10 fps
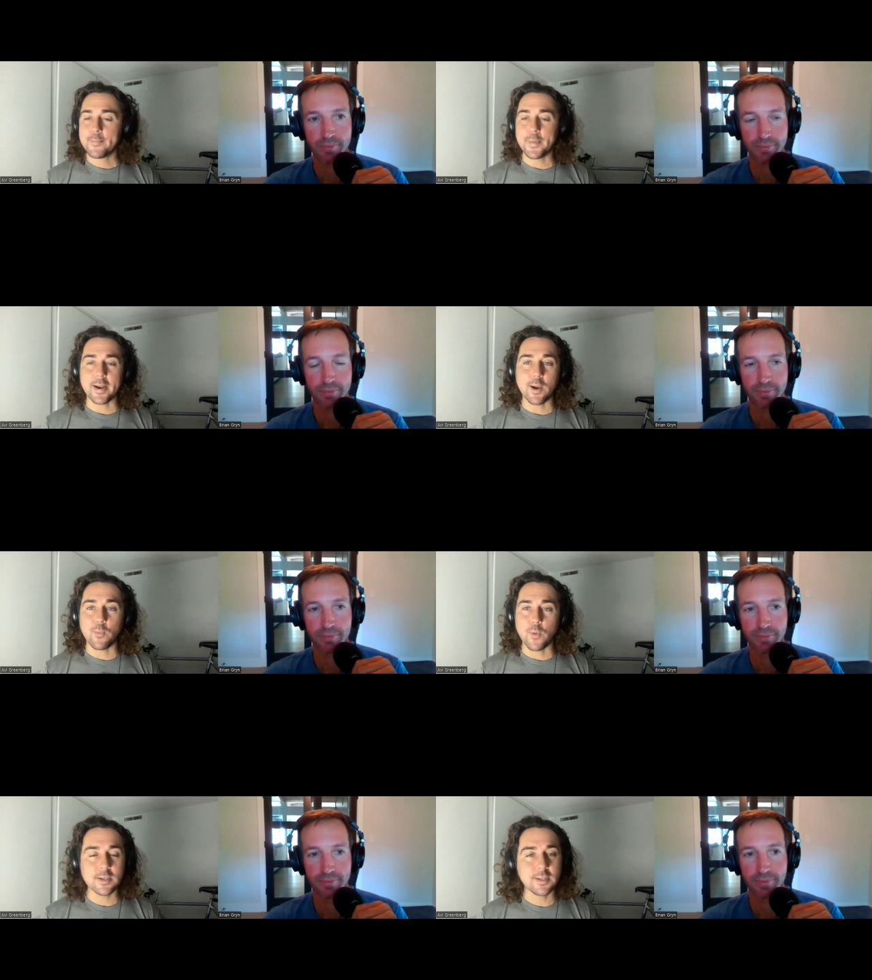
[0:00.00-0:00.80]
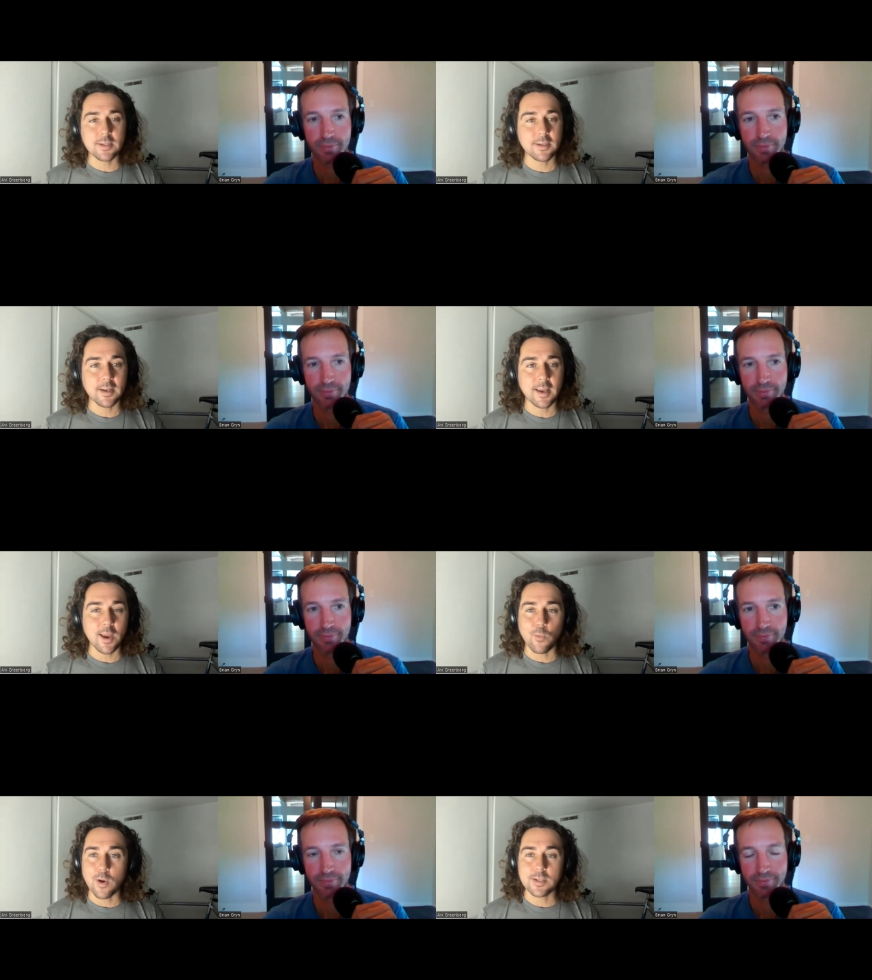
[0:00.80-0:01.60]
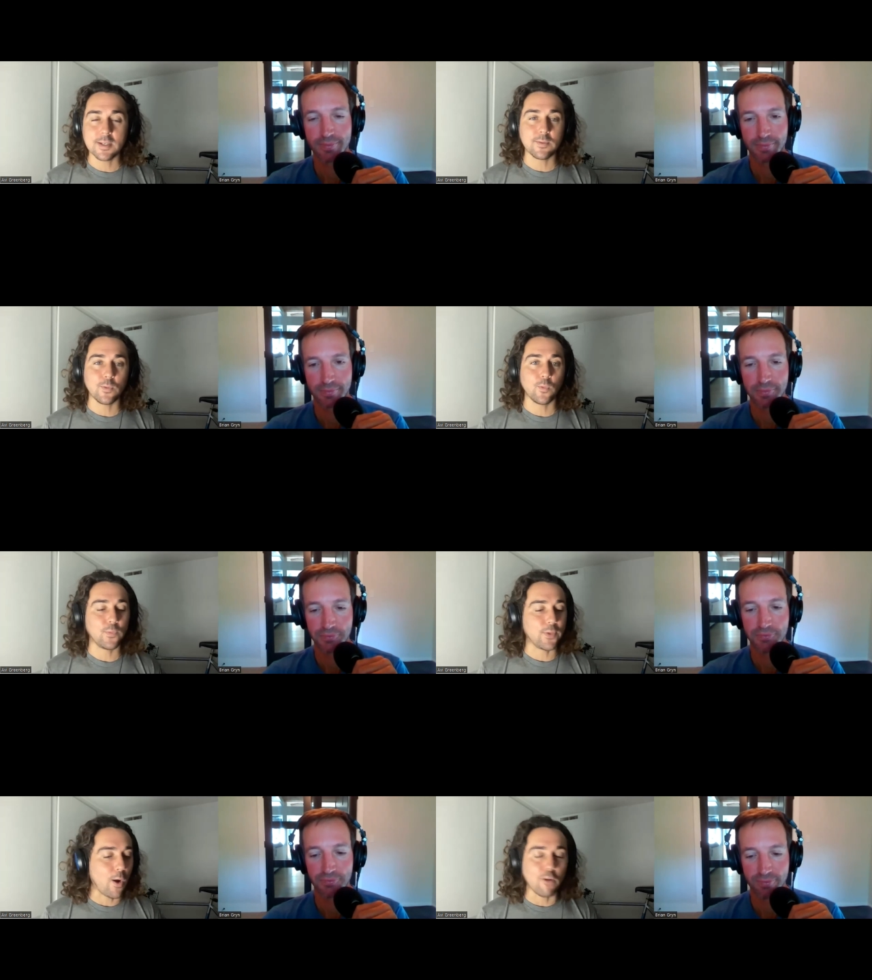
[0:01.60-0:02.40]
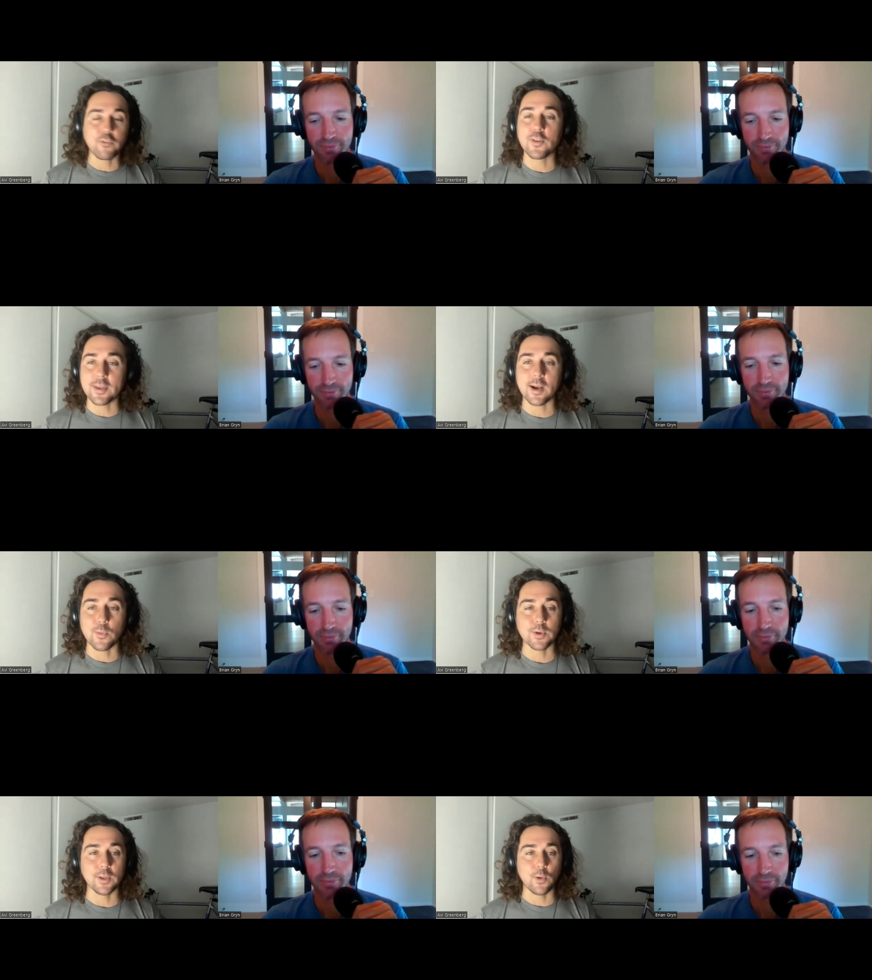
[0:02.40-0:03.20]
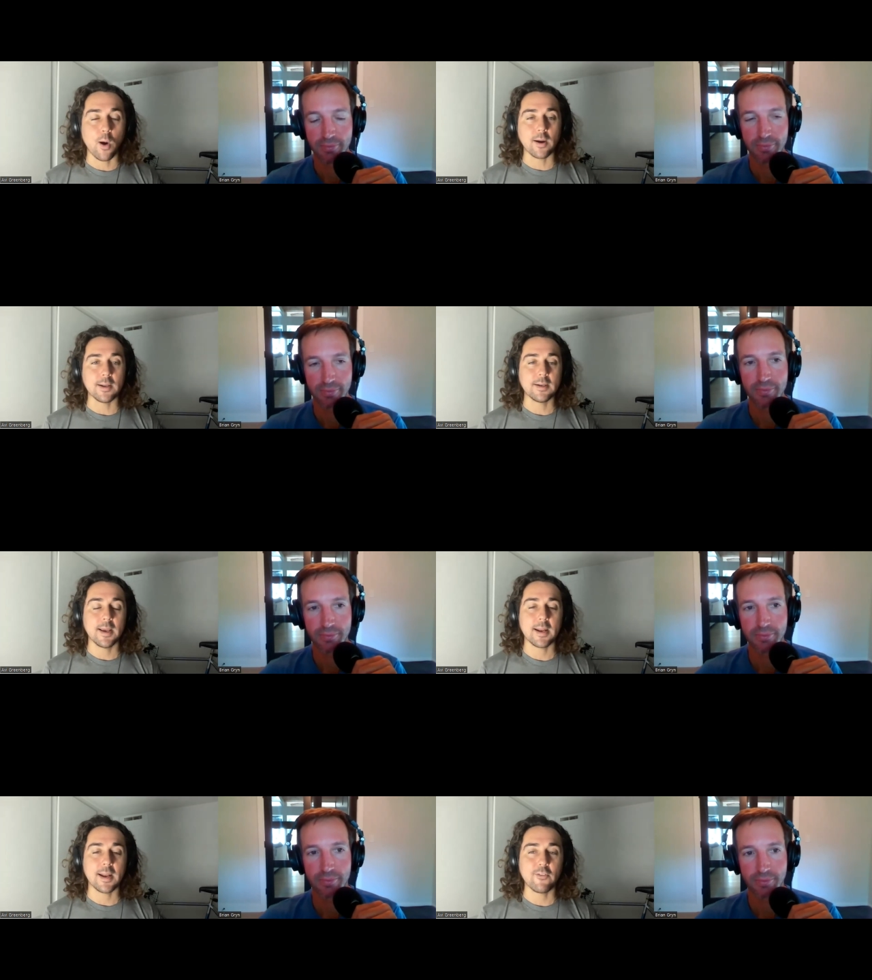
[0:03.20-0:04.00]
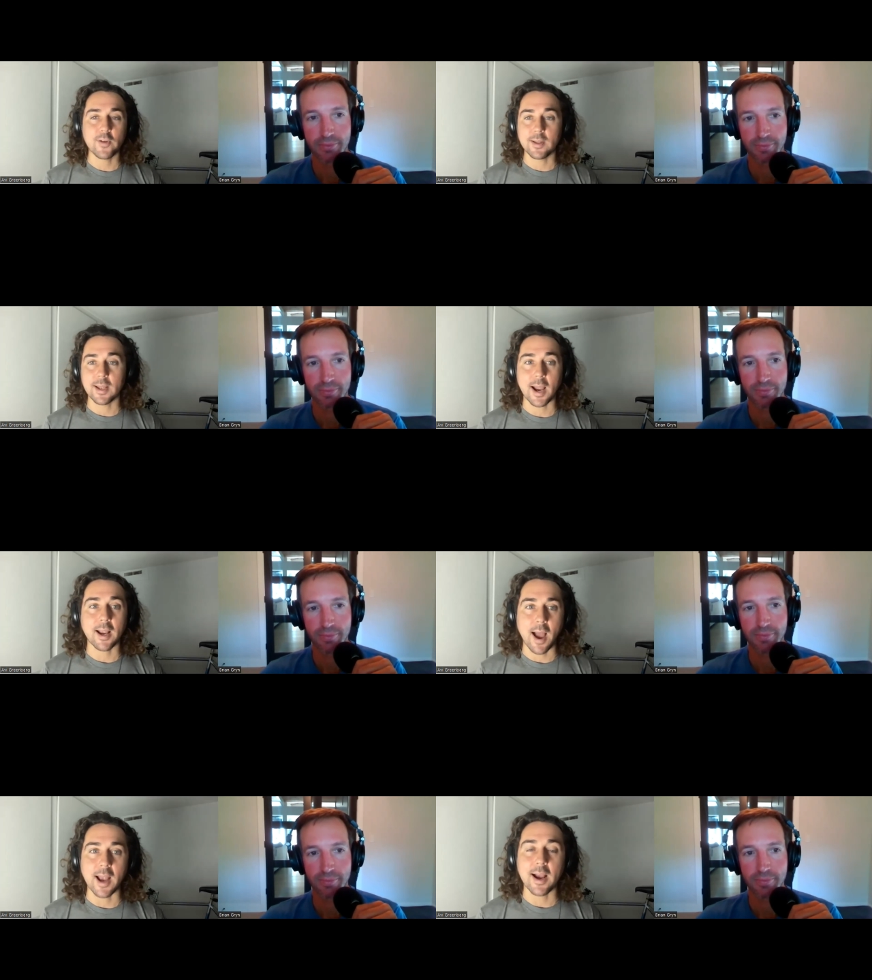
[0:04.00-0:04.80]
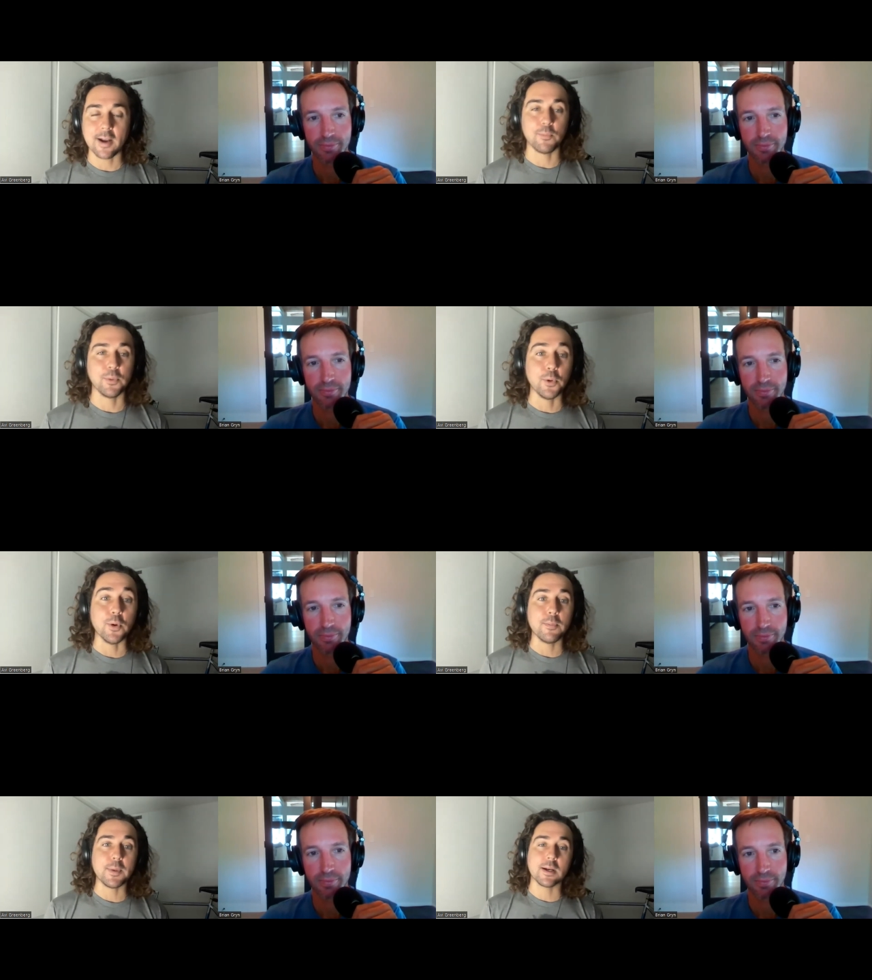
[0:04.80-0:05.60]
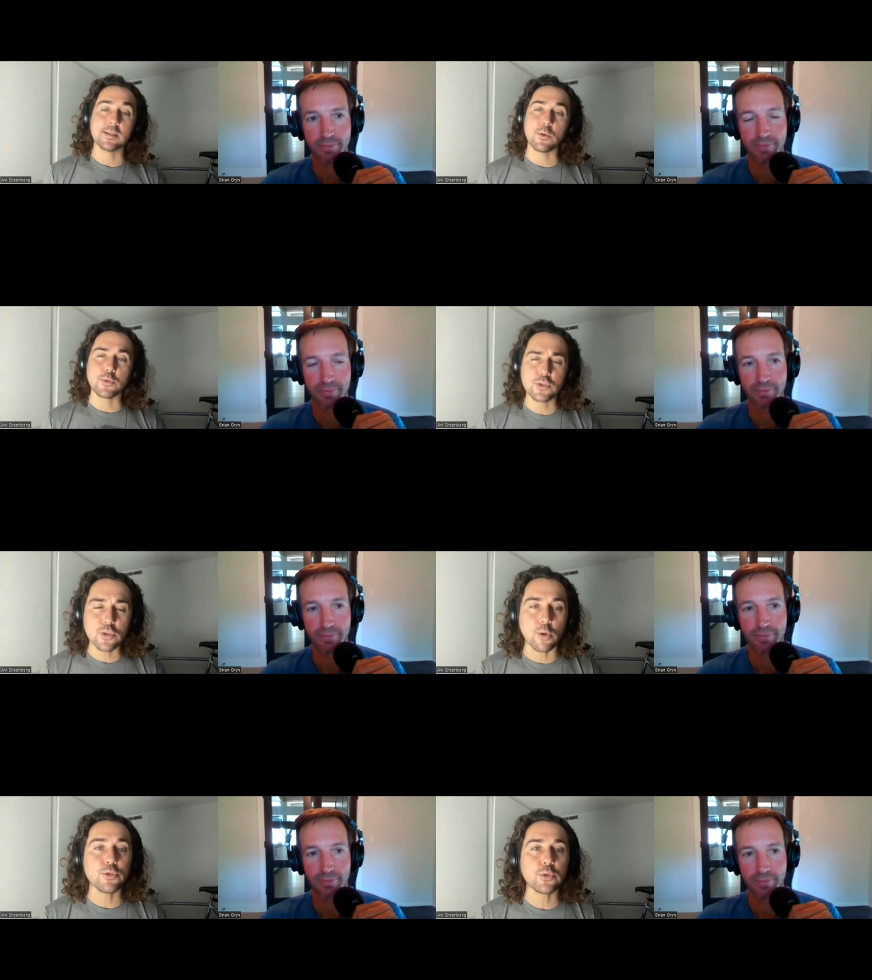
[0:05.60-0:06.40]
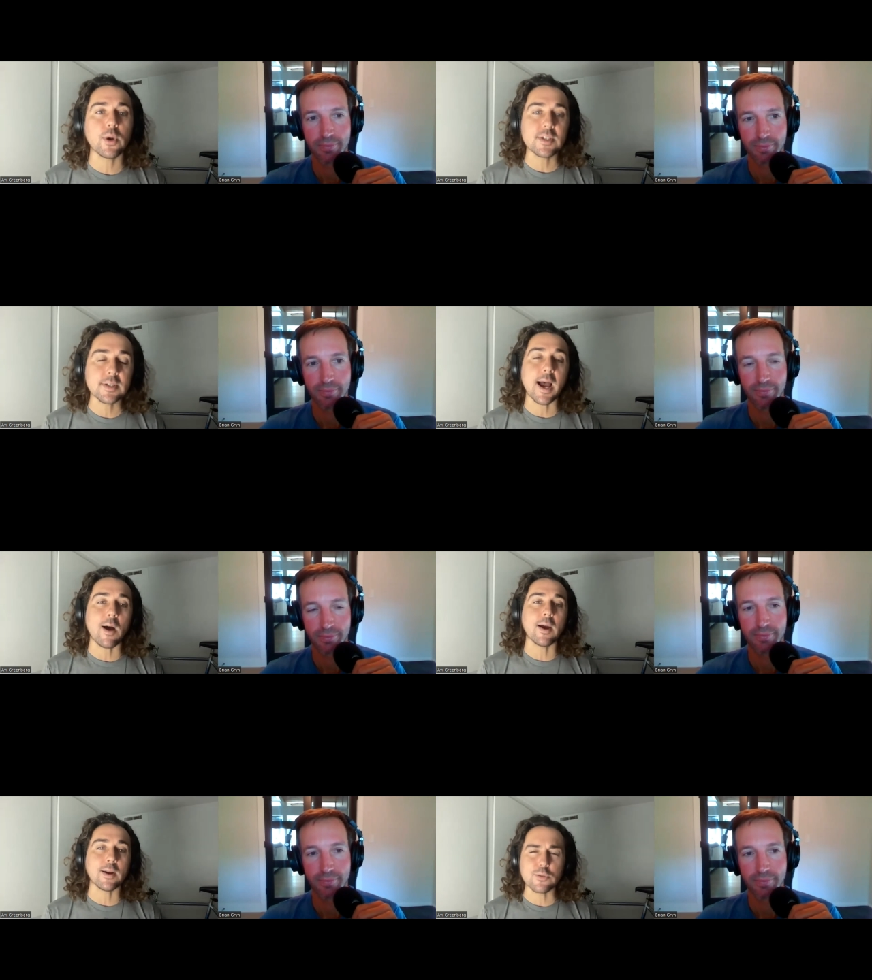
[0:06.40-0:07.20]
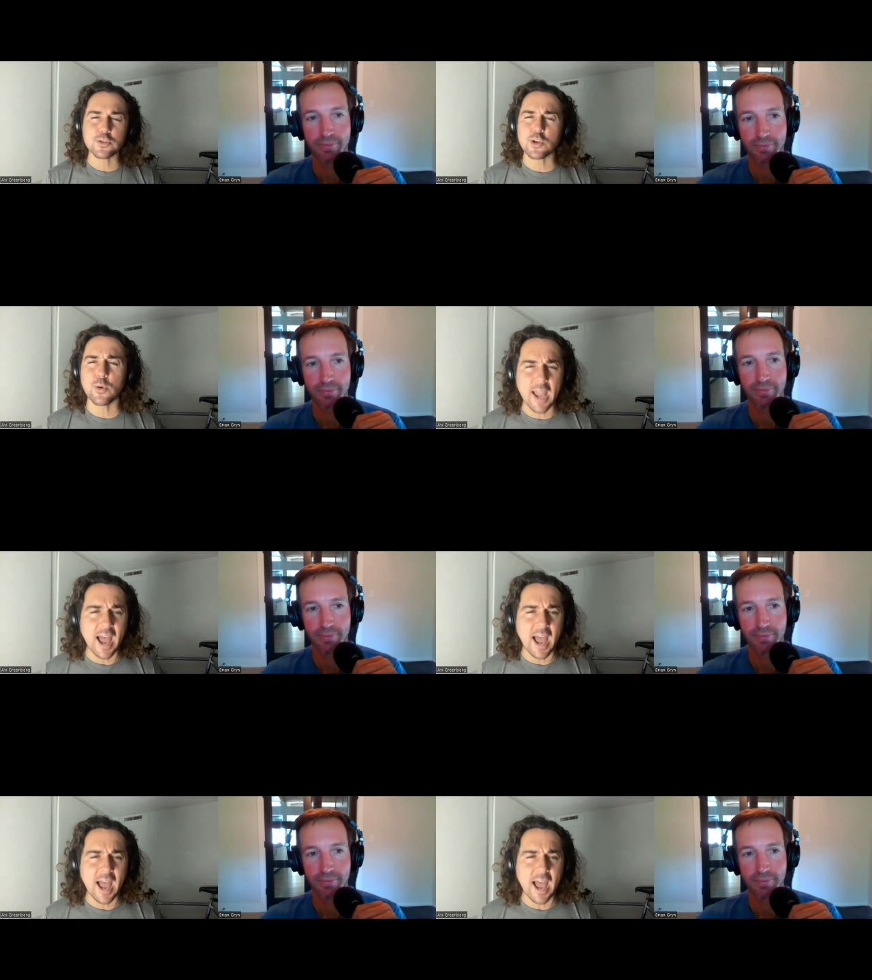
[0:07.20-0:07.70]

Speaker 1: but it wasn't, it wasn't, the offer that I really wanted. And I felt like I, I kind of blew it because I was so stressed out and I was so